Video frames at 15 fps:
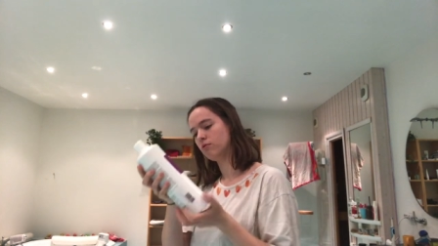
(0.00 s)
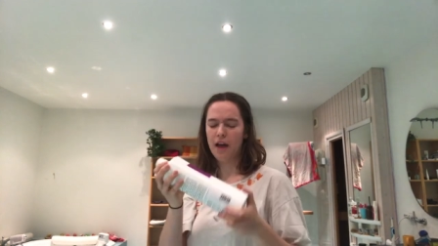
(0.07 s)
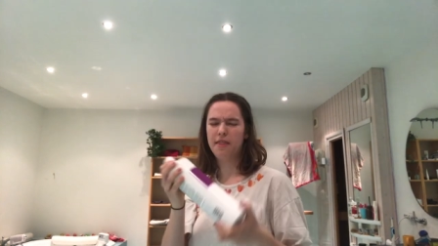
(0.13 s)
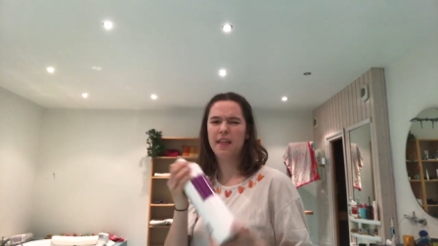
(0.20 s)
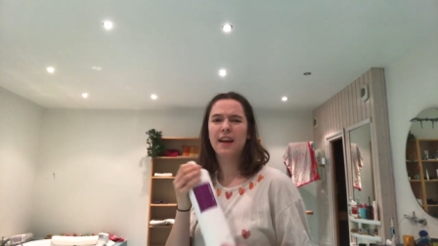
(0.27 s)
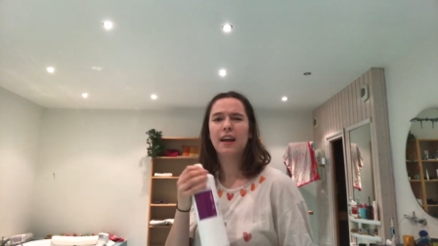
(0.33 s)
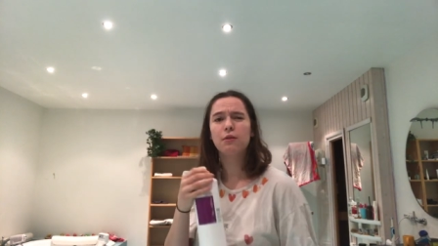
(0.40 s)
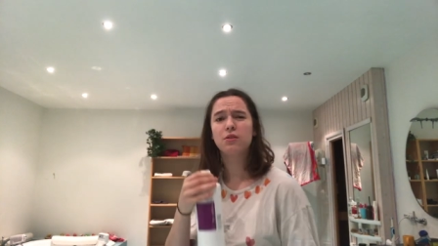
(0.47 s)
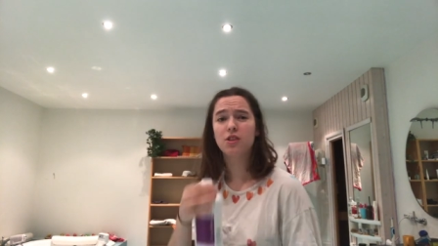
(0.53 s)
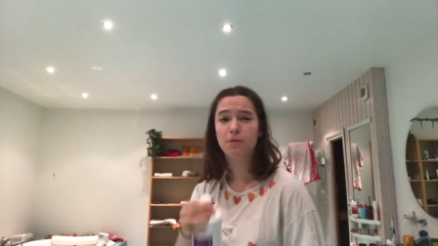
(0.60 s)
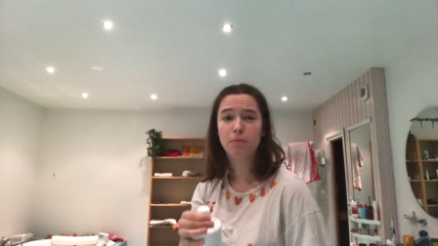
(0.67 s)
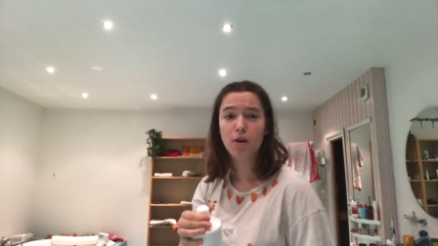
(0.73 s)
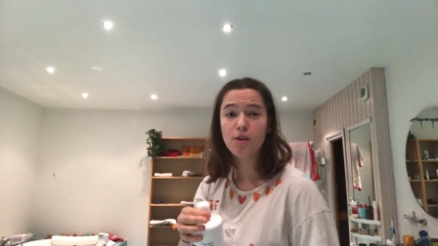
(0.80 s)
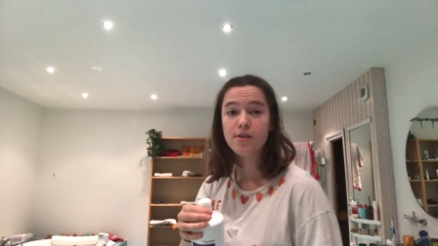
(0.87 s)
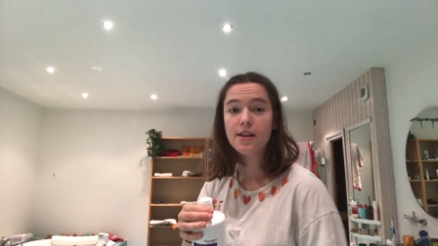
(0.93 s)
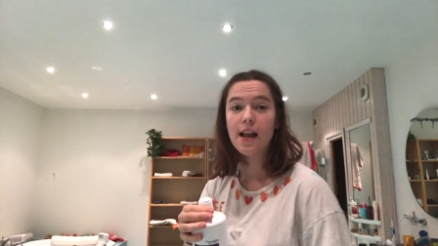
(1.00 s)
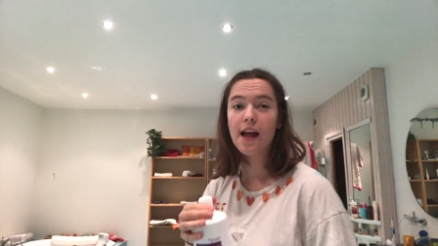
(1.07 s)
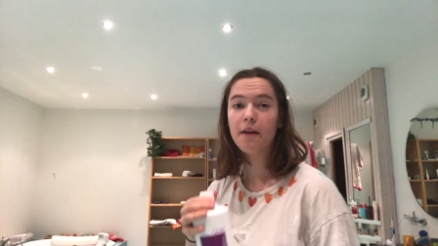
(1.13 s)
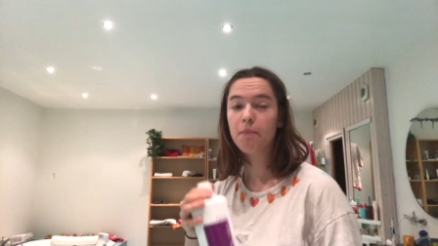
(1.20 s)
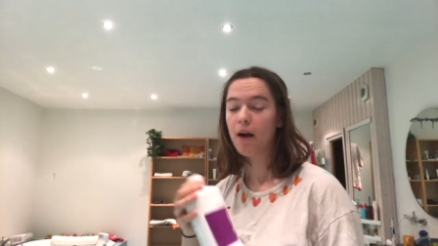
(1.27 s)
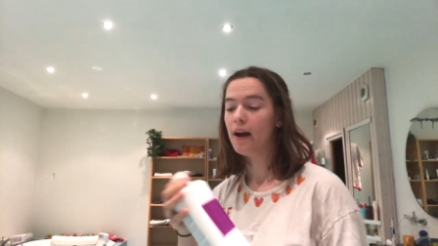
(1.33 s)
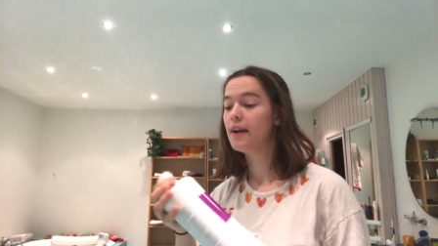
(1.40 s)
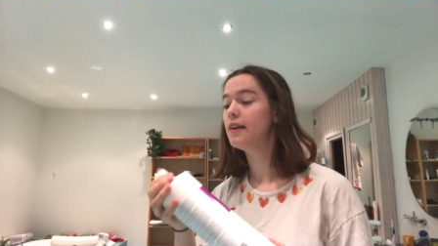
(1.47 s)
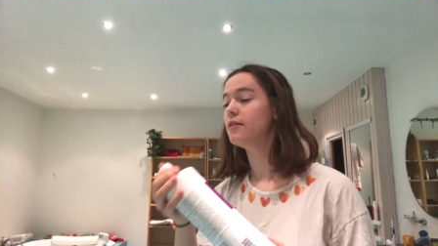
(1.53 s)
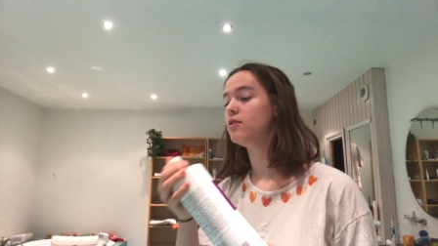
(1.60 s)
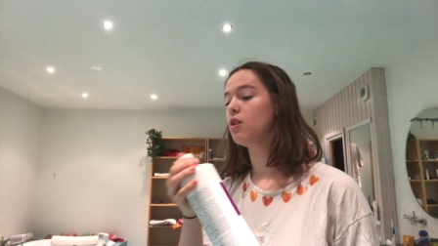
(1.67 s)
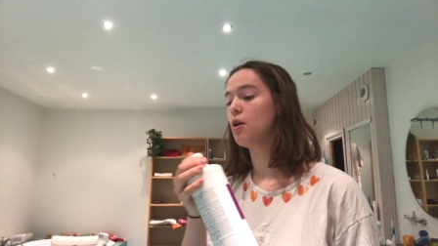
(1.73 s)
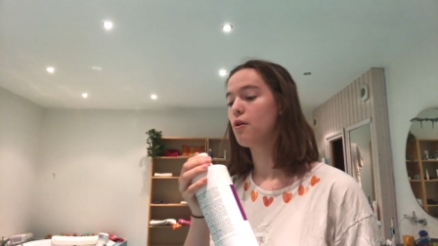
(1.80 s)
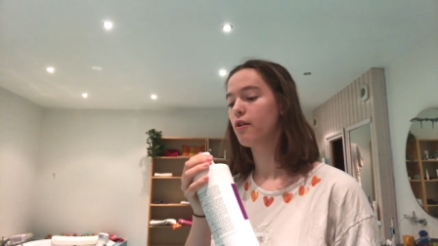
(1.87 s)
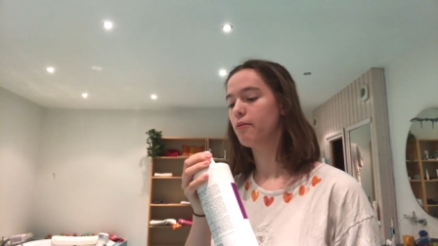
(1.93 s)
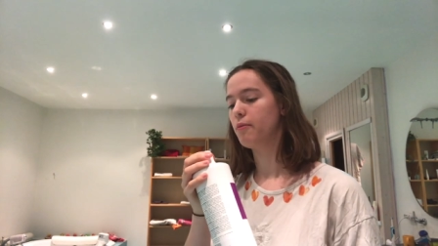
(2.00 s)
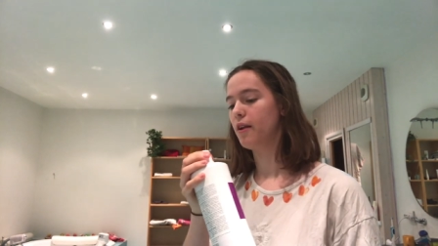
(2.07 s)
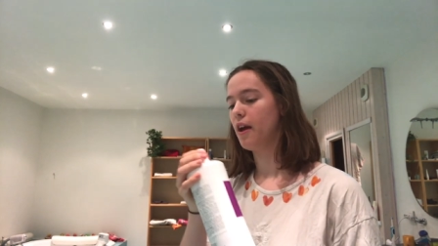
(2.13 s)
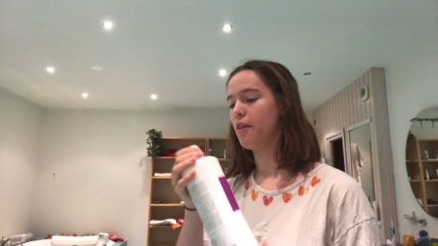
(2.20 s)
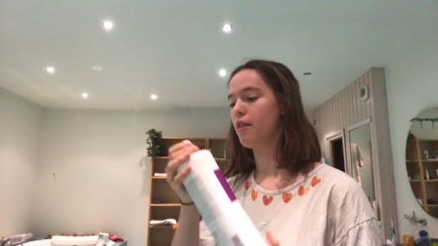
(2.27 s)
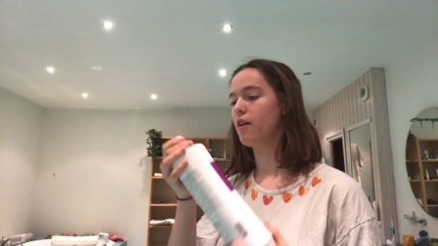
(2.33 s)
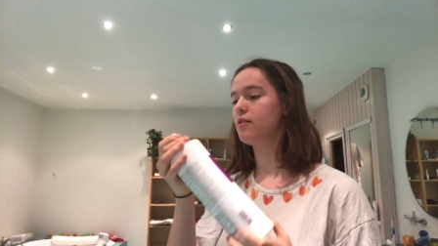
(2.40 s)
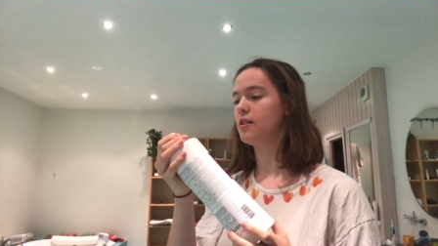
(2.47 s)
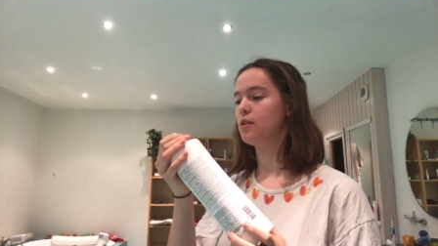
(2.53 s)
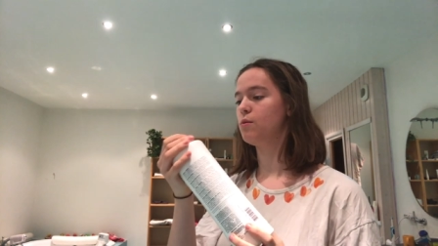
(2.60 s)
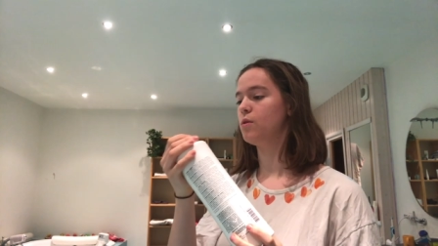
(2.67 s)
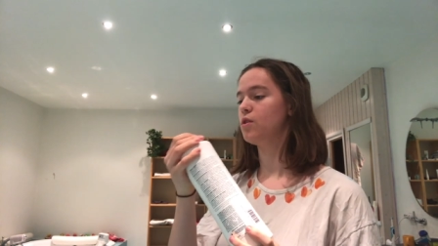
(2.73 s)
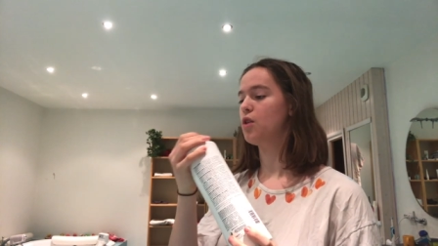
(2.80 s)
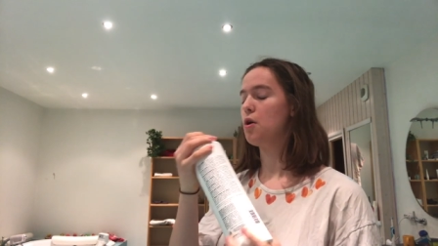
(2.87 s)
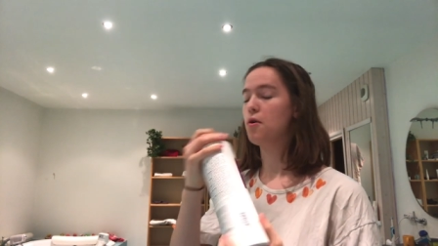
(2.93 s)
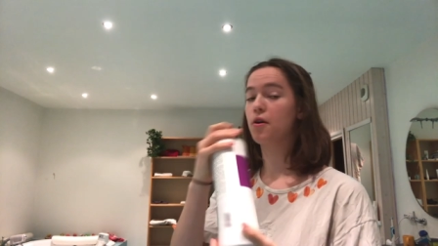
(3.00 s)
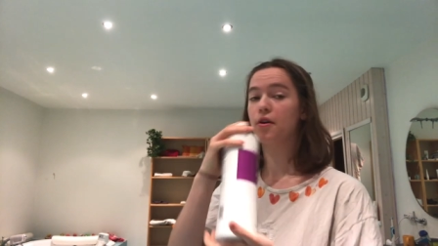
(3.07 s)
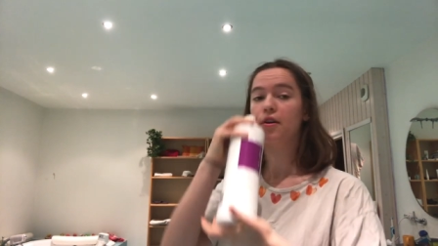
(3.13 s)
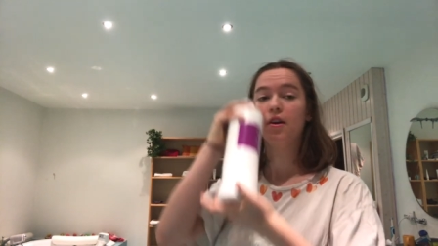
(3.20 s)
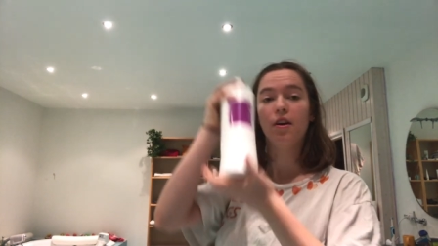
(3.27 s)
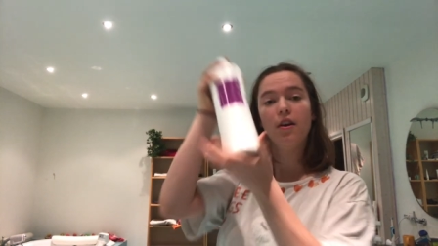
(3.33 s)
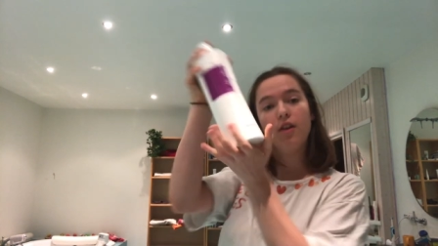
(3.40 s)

I think I was supposed to like buy a toner, but I thought this was toner.